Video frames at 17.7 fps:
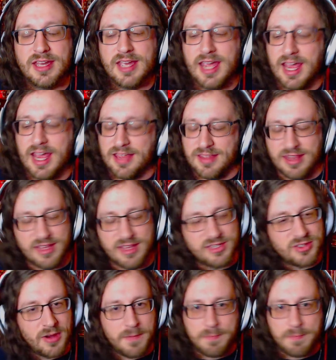And then they
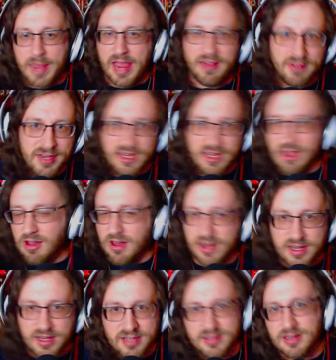start pounding on
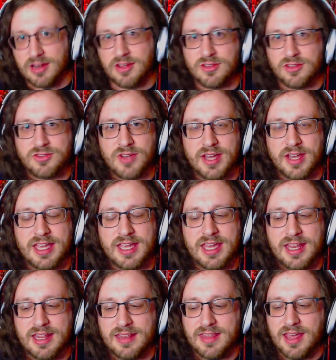it, you know, trying to get
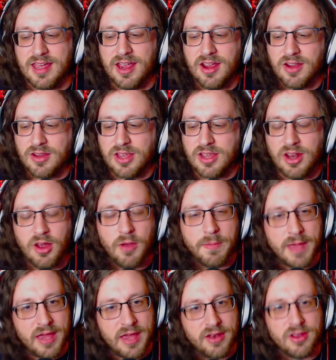in there, you know,
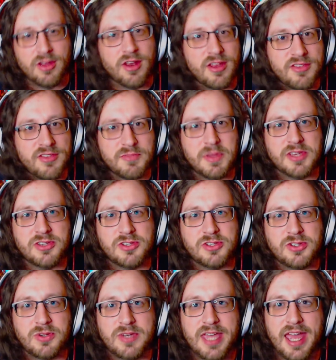pounding on it as much as
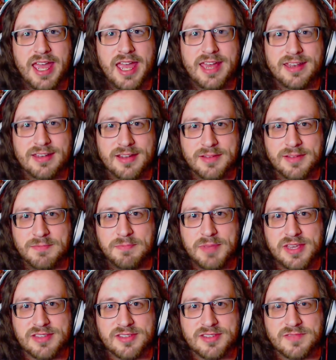you can, a
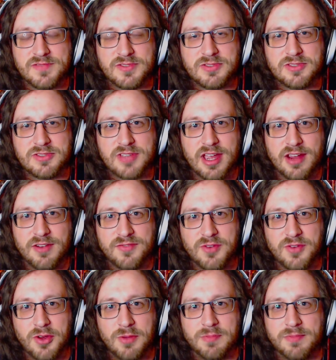piece of
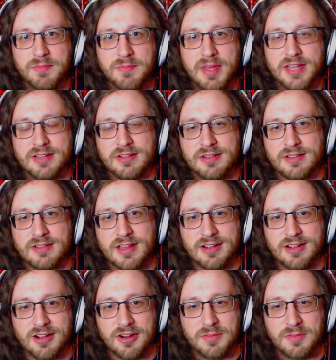styrofoam made to look like
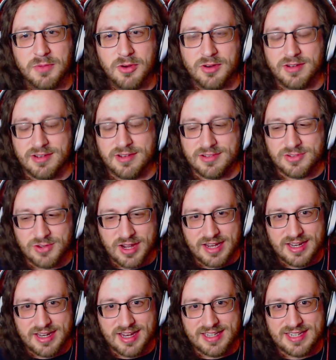cardboard, and
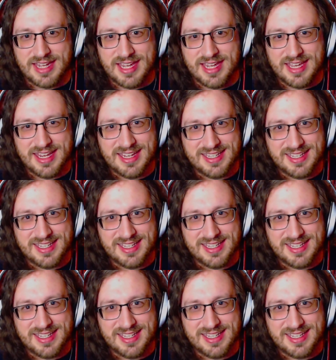trying not to hit it